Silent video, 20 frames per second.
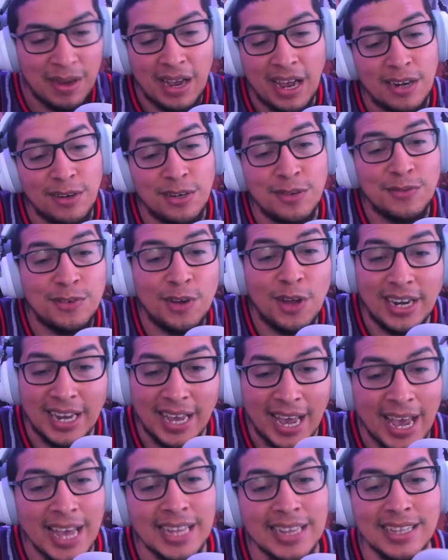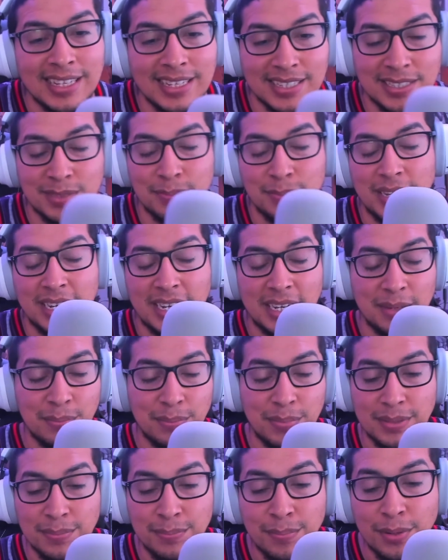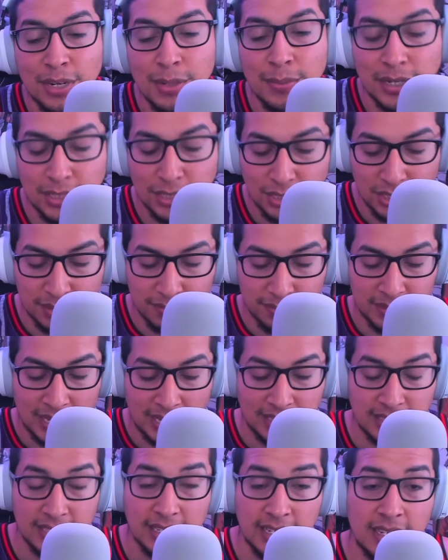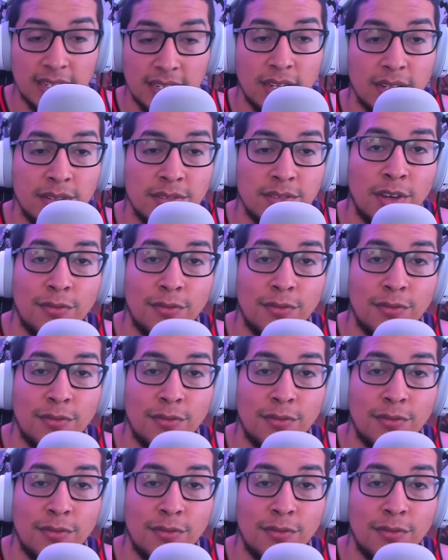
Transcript: I don't even know how to end this, man. But pretty much, that's it.